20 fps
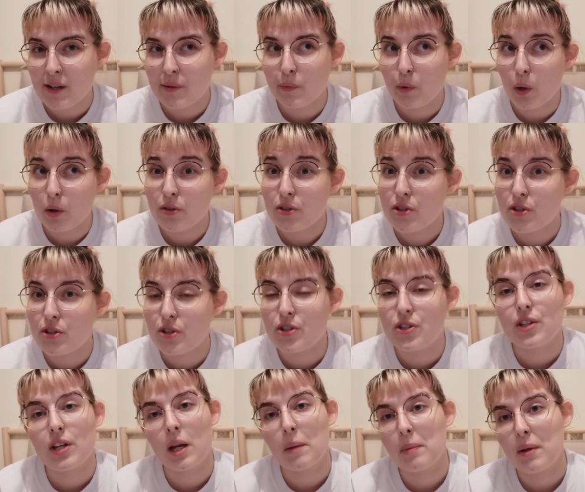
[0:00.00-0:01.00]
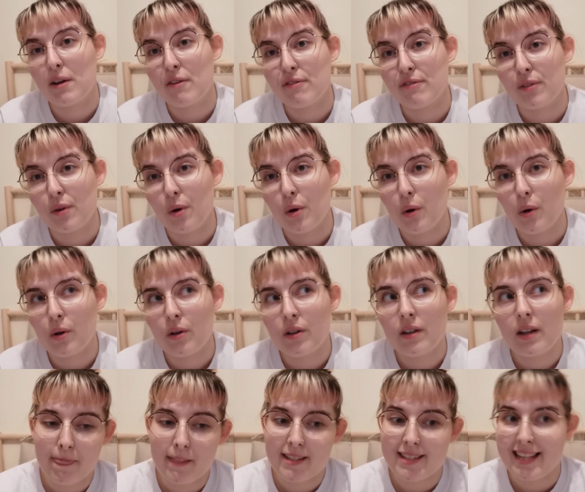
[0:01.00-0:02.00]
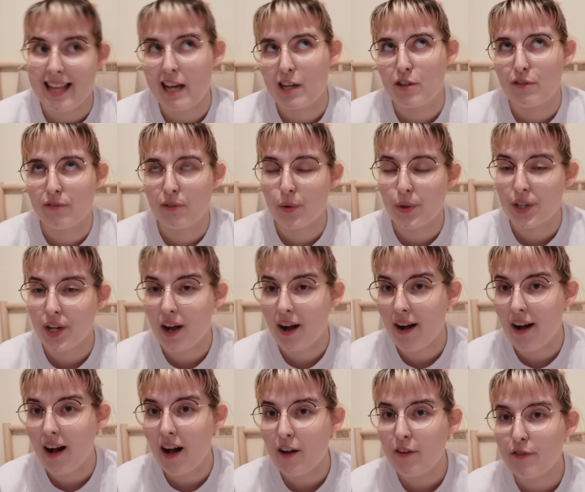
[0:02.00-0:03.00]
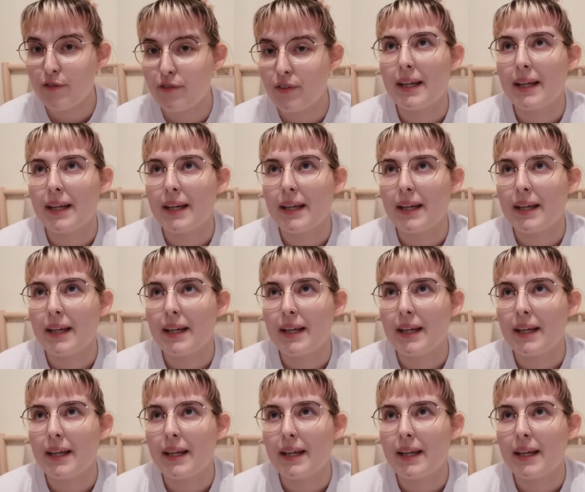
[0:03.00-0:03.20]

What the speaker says: it was just going to be a 4/4.5,